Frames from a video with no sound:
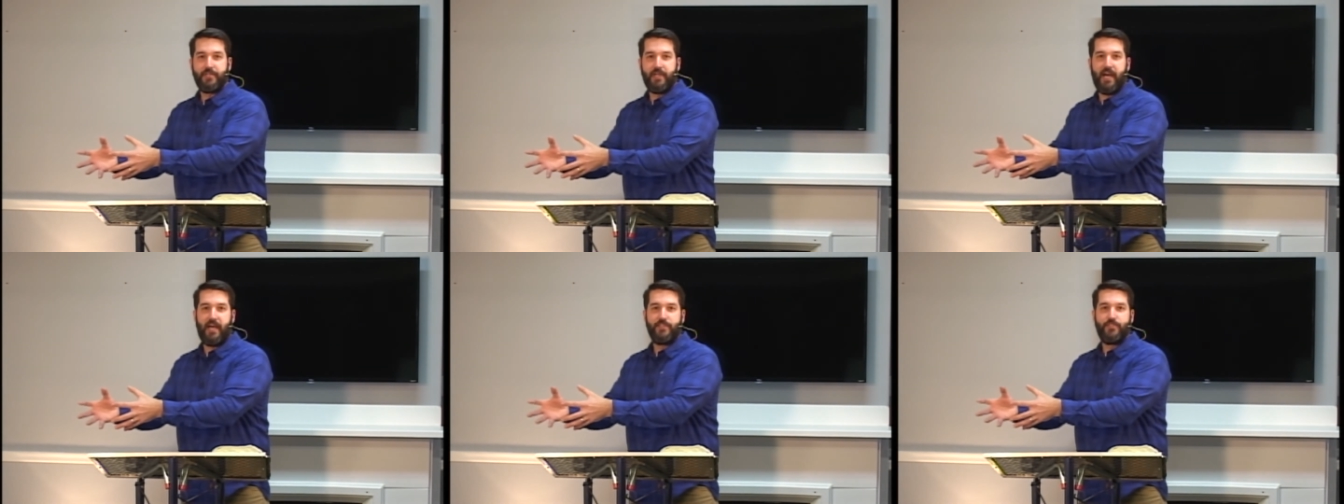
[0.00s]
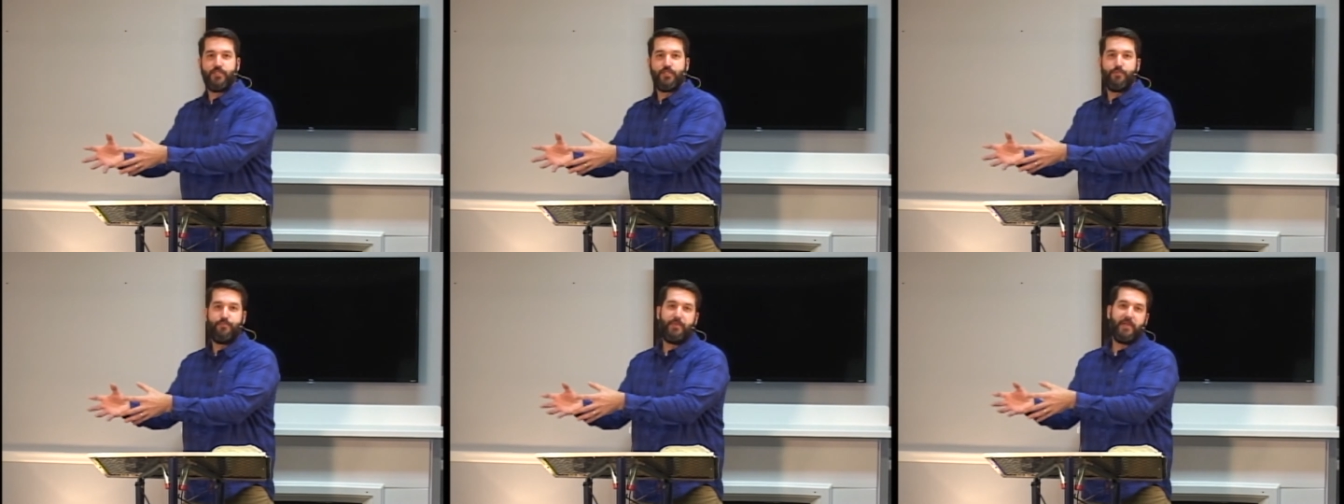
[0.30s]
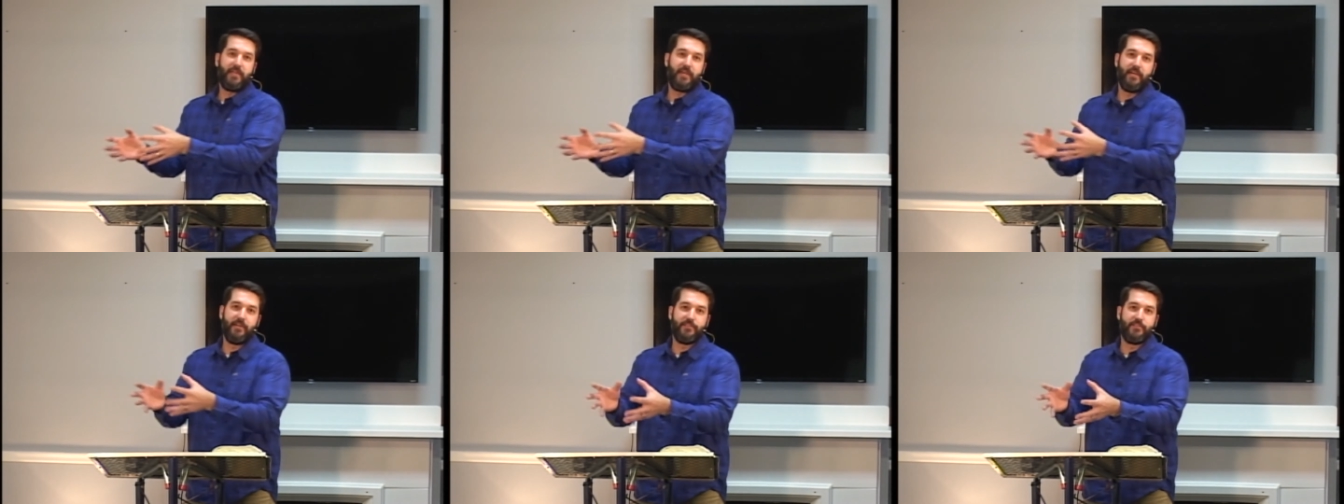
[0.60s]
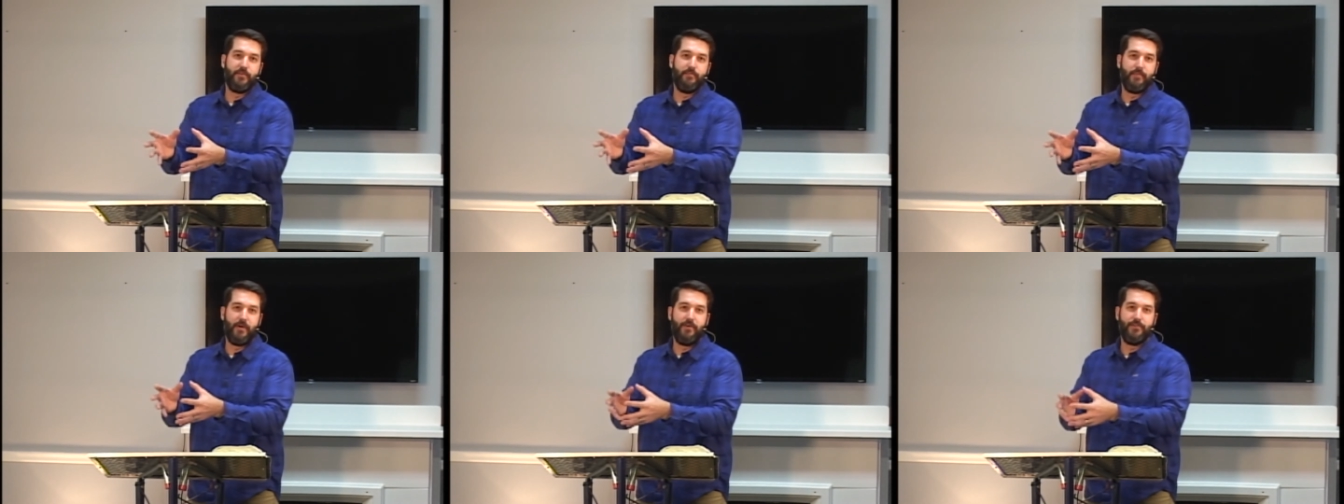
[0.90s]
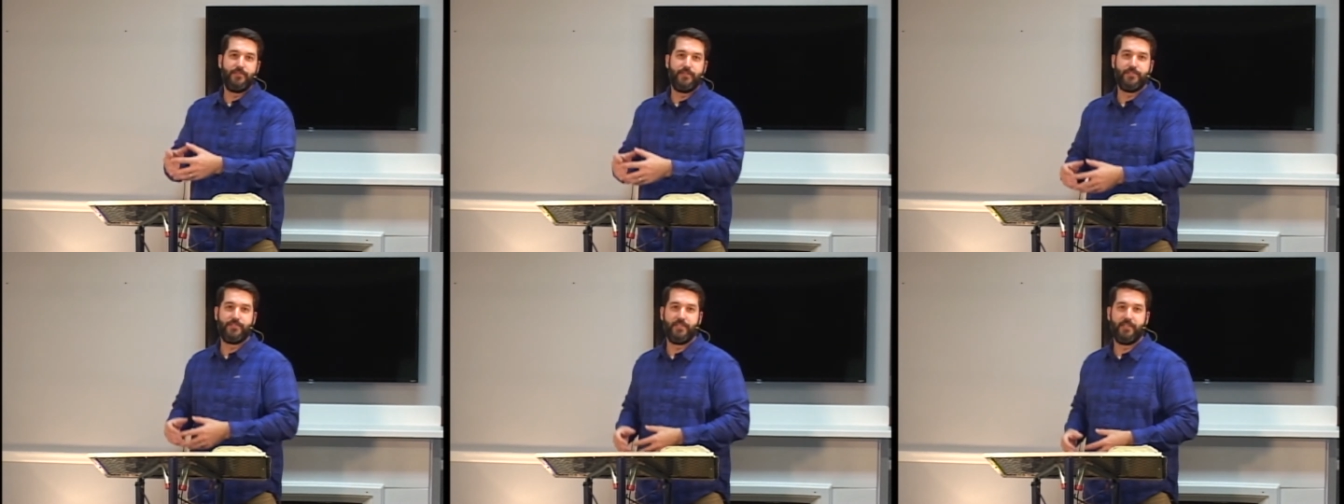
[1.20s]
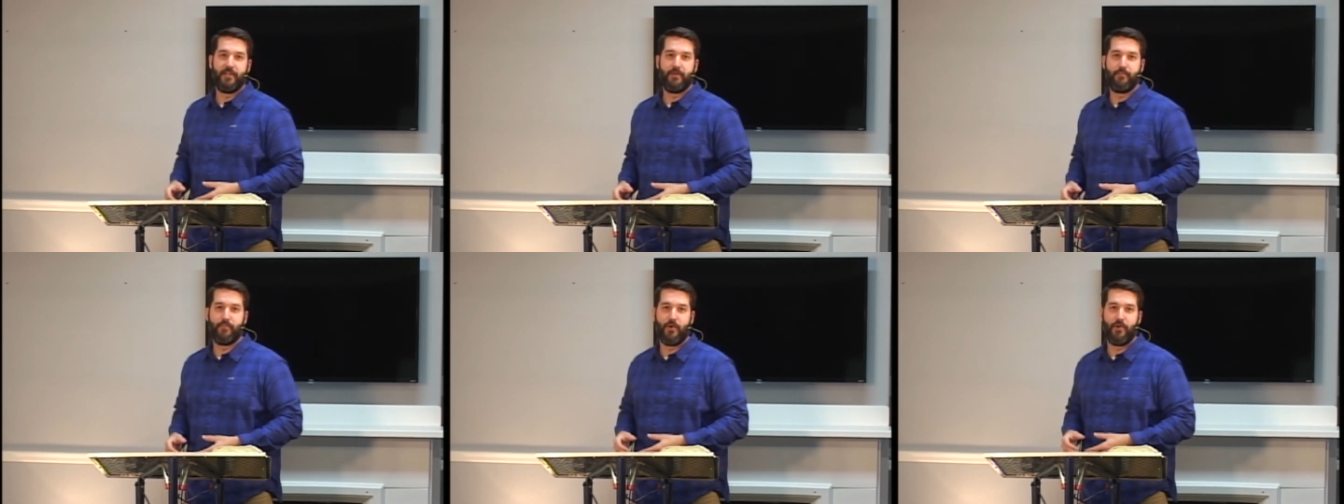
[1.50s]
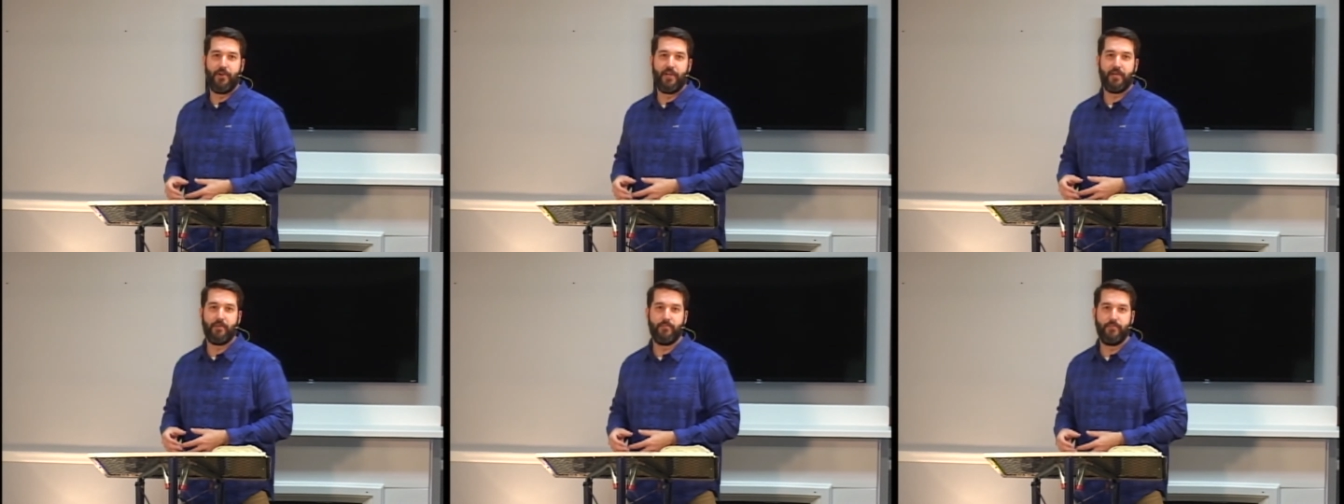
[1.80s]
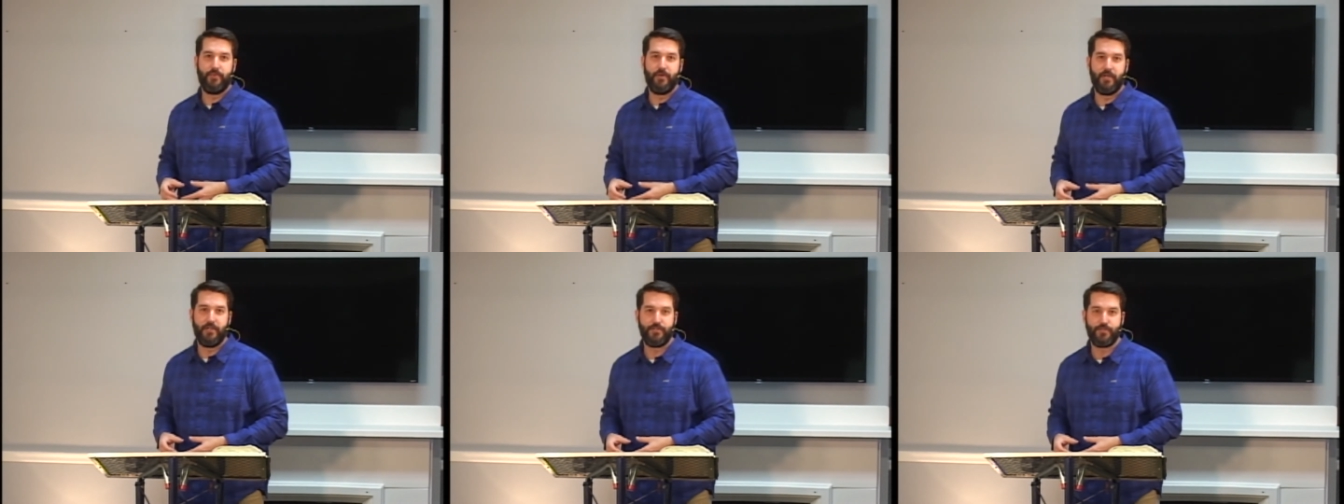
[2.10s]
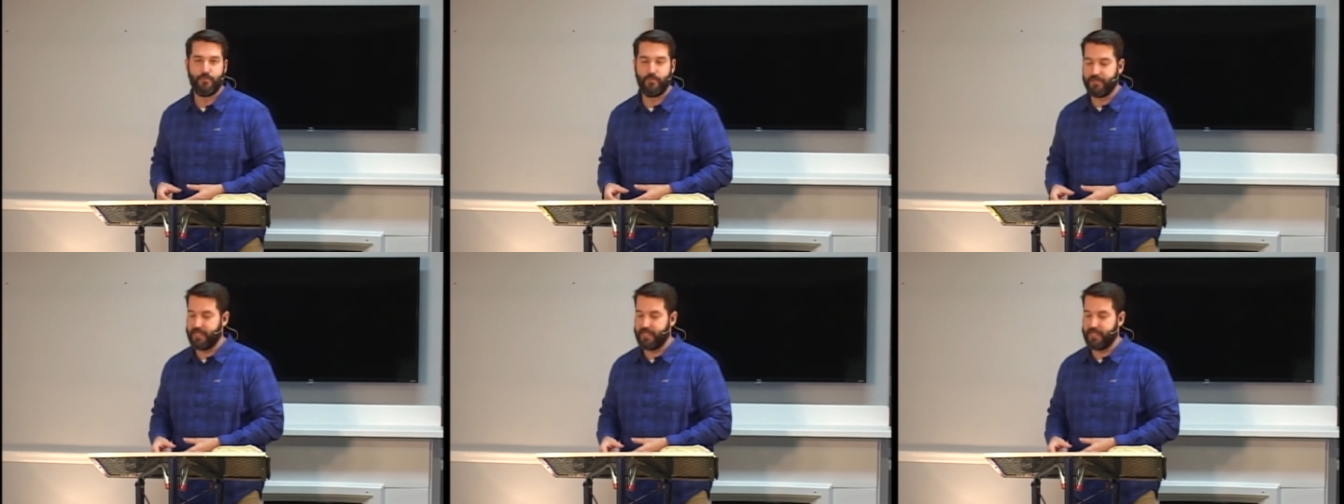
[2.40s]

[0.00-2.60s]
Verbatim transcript: God speaking to Moses in a burning bush.